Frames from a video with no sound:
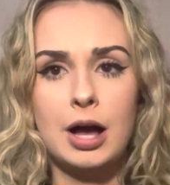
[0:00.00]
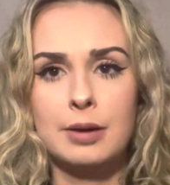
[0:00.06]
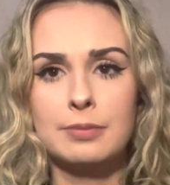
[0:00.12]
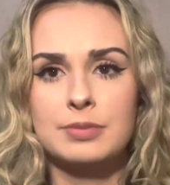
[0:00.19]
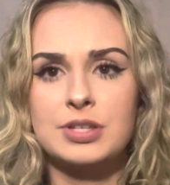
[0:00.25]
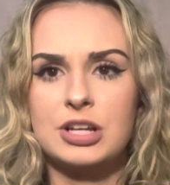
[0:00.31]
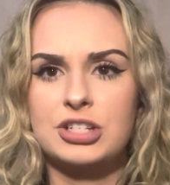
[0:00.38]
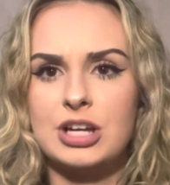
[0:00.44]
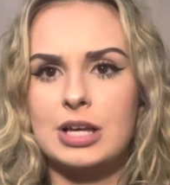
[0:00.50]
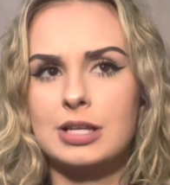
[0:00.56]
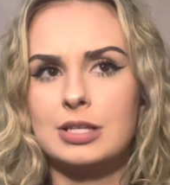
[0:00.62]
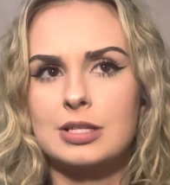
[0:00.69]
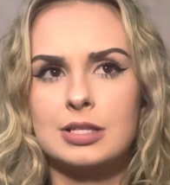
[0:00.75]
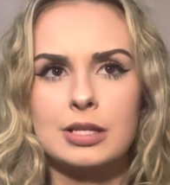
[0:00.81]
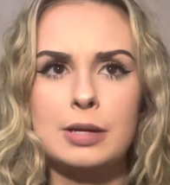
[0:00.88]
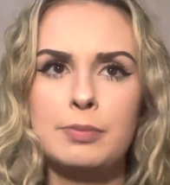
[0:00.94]
such
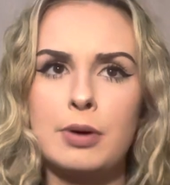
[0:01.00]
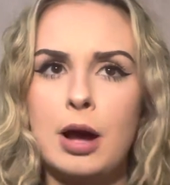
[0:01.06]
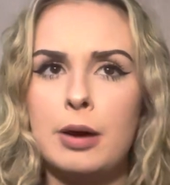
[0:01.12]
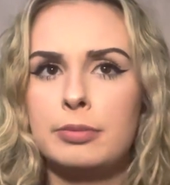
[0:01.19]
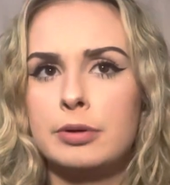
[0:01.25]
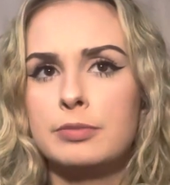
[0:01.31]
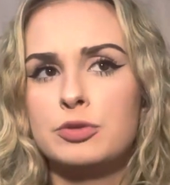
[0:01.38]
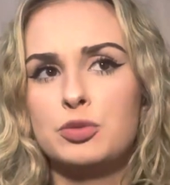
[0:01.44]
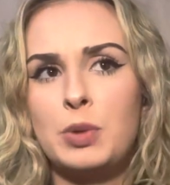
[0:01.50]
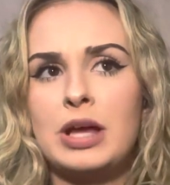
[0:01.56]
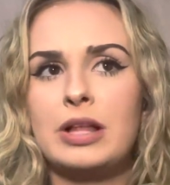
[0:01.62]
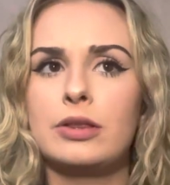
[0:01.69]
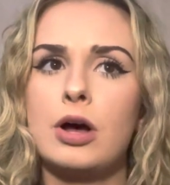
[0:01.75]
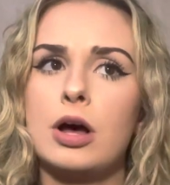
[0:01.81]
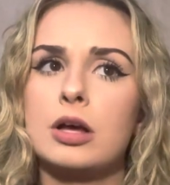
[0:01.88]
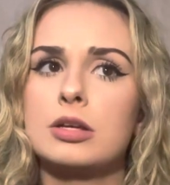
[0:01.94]
as sleep problems,
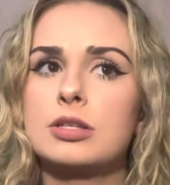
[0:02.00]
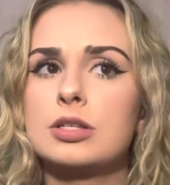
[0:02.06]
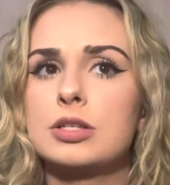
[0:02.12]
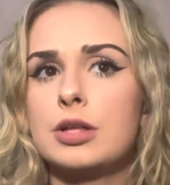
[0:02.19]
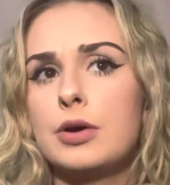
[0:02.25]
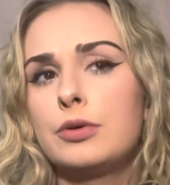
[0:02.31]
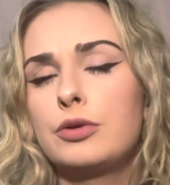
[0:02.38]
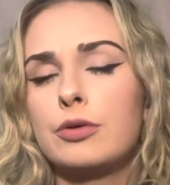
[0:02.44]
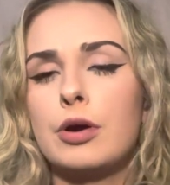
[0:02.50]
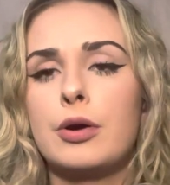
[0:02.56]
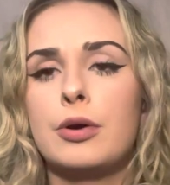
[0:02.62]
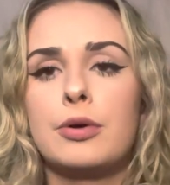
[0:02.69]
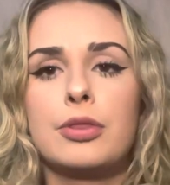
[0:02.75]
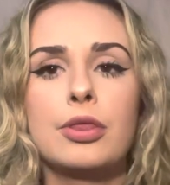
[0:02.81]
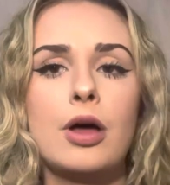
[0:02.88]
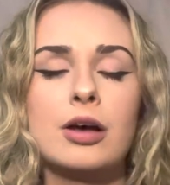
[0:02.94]
weight loss, slowed
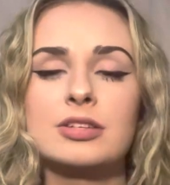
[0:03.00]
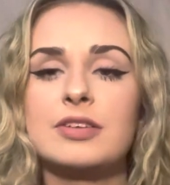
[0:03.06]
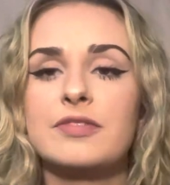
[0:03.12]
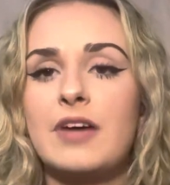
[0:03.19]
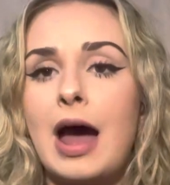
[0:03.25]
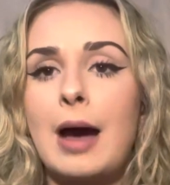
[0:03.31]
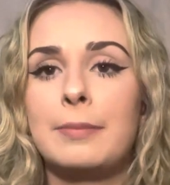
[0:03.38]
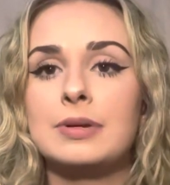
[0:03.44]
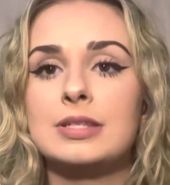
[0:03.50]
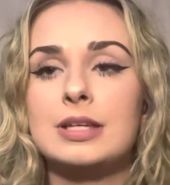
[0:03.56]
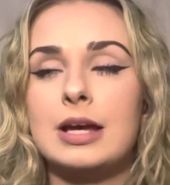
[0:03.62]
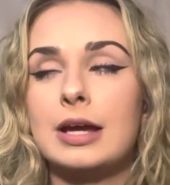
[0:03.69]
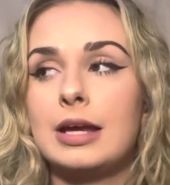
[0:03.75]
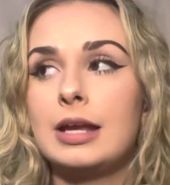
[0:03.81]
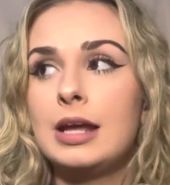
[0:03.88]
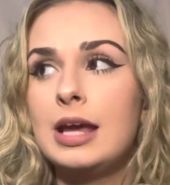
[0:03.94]
growth, loss of
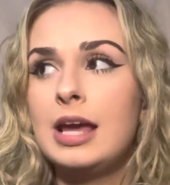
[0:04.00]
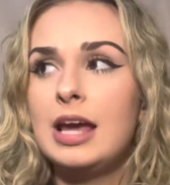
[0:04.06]
appetite.